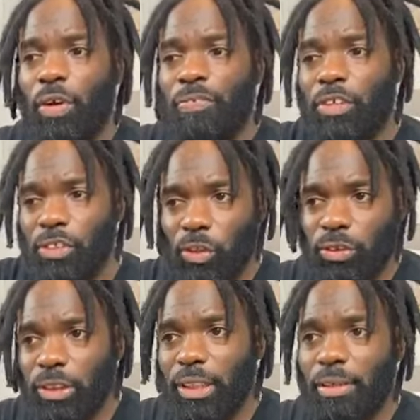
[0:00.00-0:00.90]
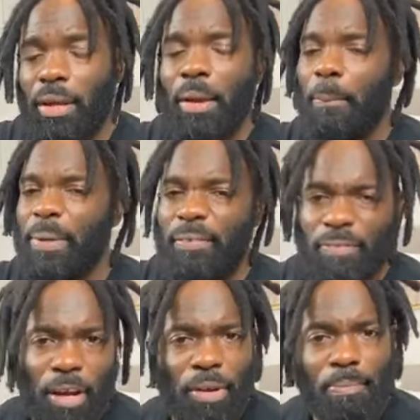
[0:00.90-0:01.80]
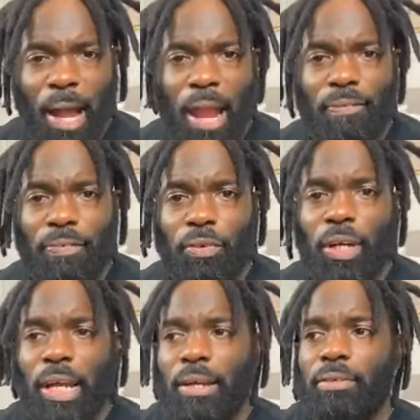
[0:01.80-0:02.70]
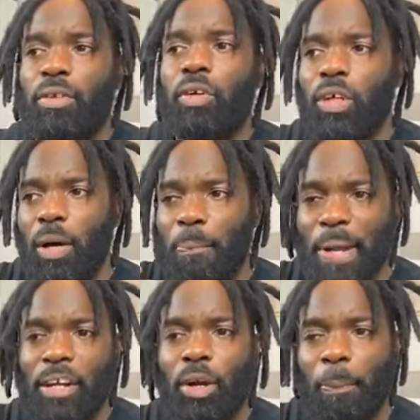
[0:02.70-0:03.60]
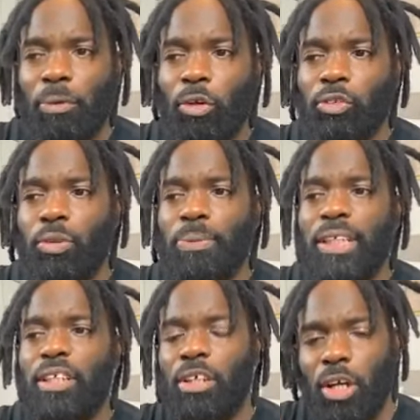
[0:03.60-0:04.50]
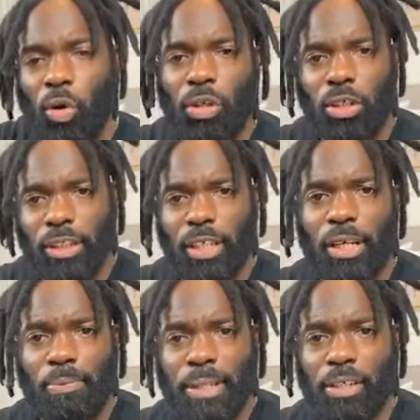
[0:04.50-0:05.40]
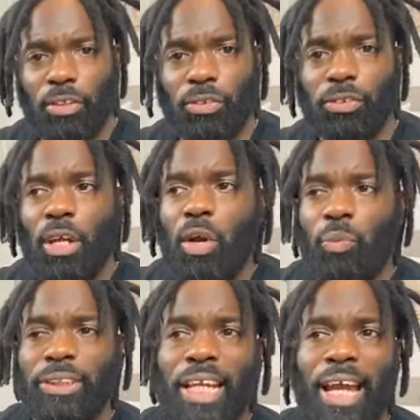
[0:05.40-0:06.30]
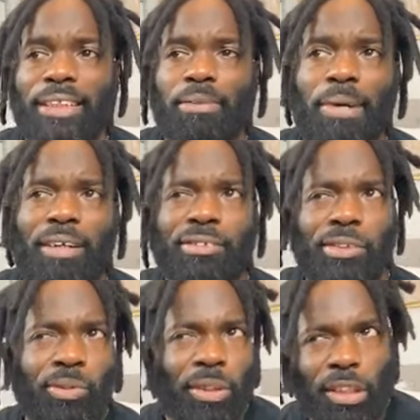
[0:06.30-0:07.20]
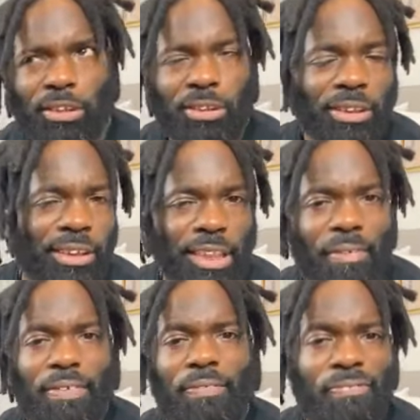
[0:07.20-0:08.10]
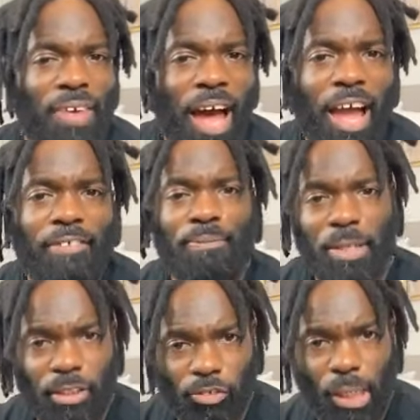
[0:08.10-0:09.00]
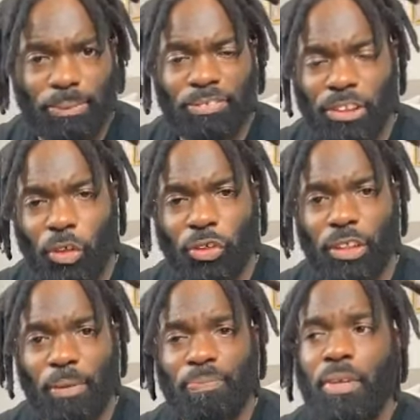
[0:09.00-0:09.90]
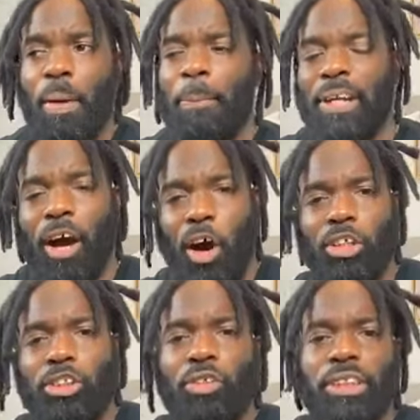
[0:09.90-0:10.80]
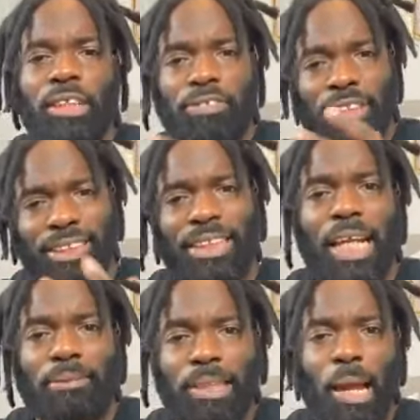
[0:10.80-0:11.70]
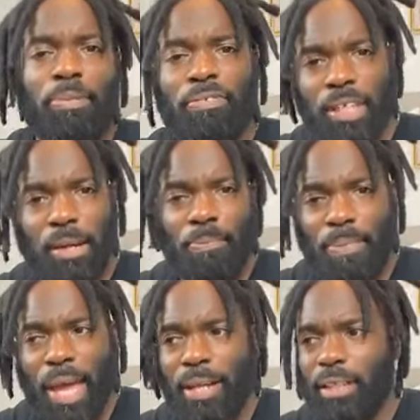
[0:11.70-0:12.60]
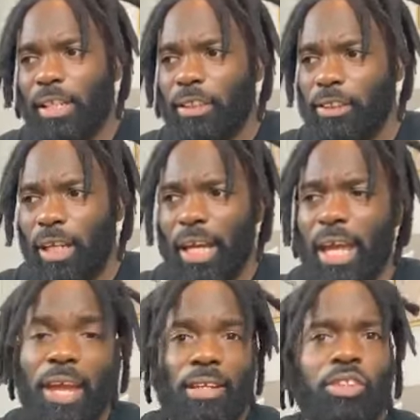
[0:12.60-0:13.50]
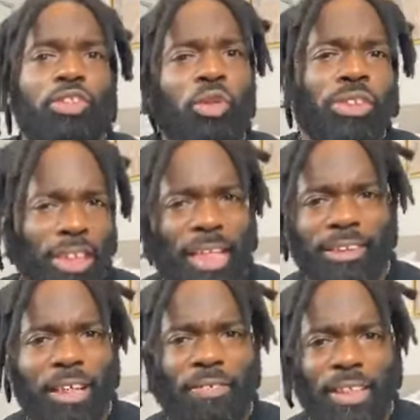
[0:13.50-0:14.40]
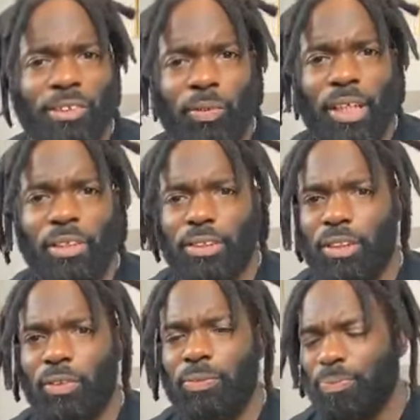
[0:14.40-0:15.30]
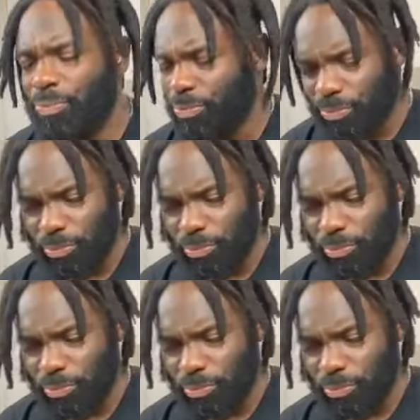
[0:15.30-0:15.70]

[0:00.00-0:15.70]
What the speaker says: So if you're using it, be very mindful, and a better approach would be the coconut aminos, which has about 275 milligrams of sodium, but it also gives you the same type of impact. And you use less of it as well. So